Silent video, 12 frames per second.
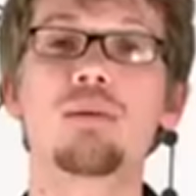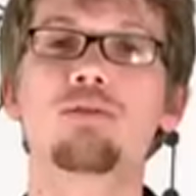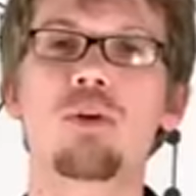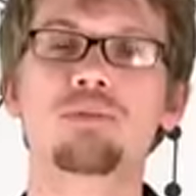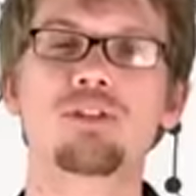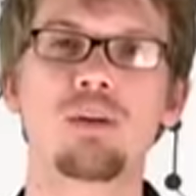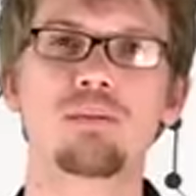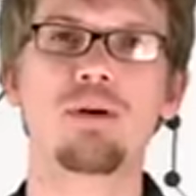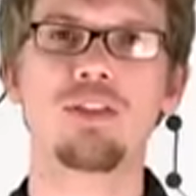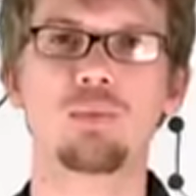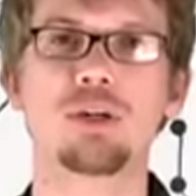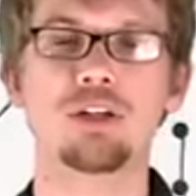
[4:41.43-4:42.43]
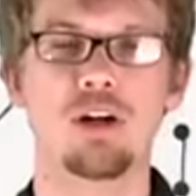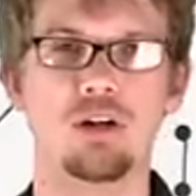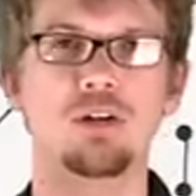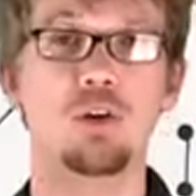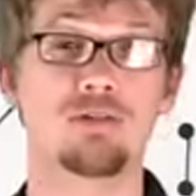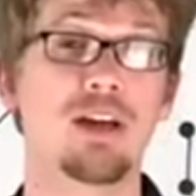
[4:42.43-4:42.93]
Carbon forms a type of bond that we
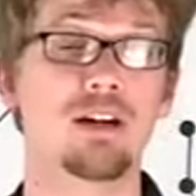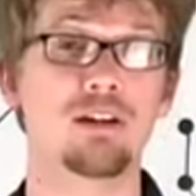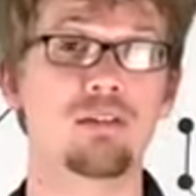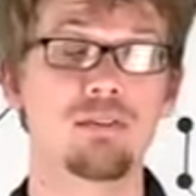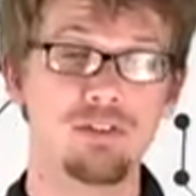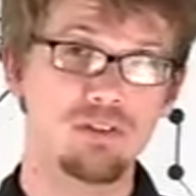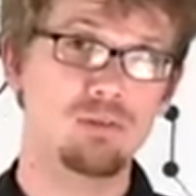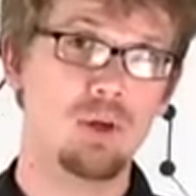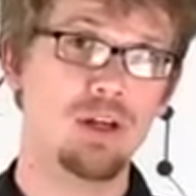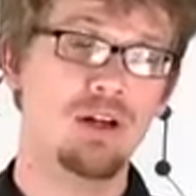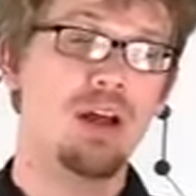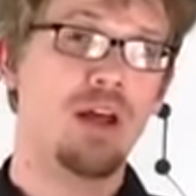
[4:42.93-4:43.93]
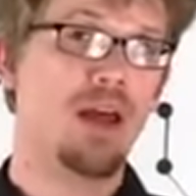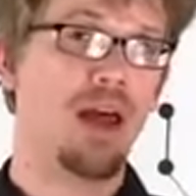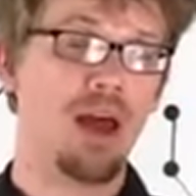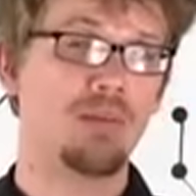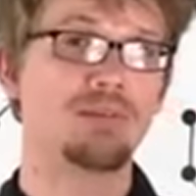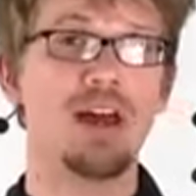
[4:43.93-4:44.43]
call covalent. This is when
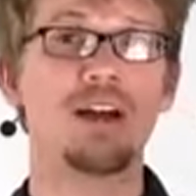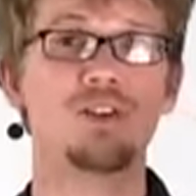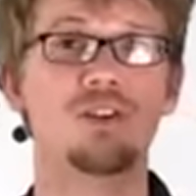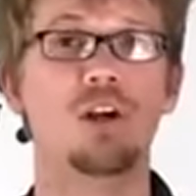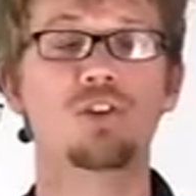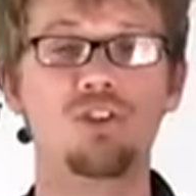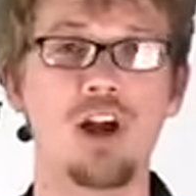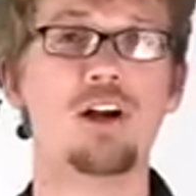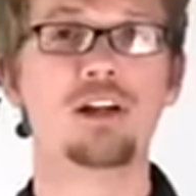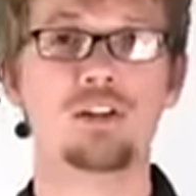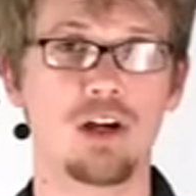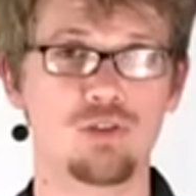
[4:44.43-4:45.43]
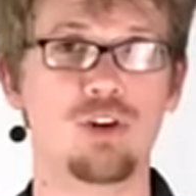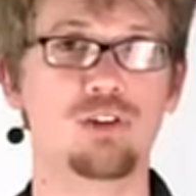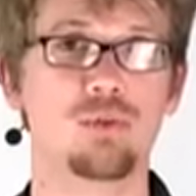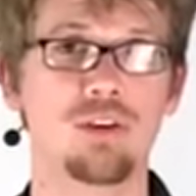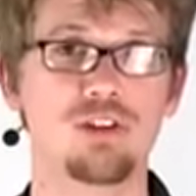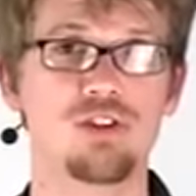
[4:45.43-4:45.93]
atoms actually are sharing
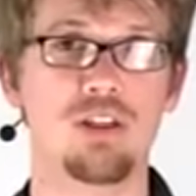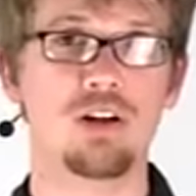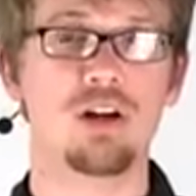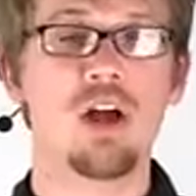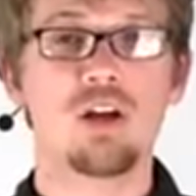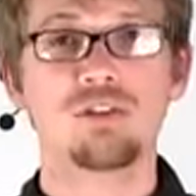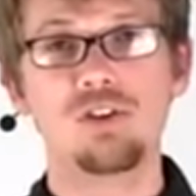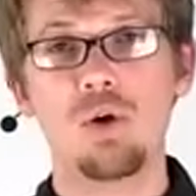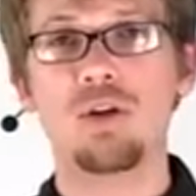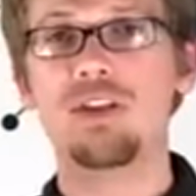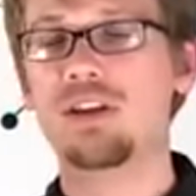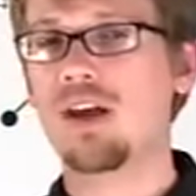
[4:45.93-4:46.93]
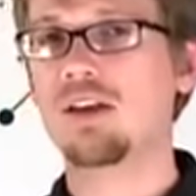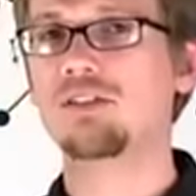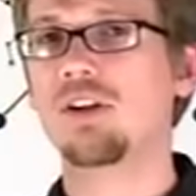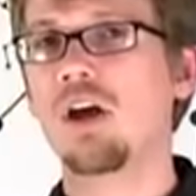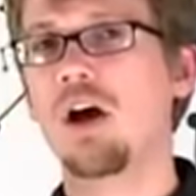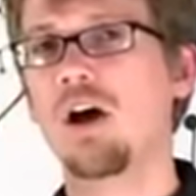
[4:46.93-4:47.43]
electrons with each other. So in the
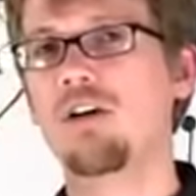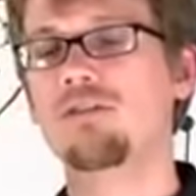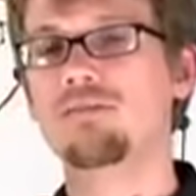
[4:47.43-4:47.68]
case of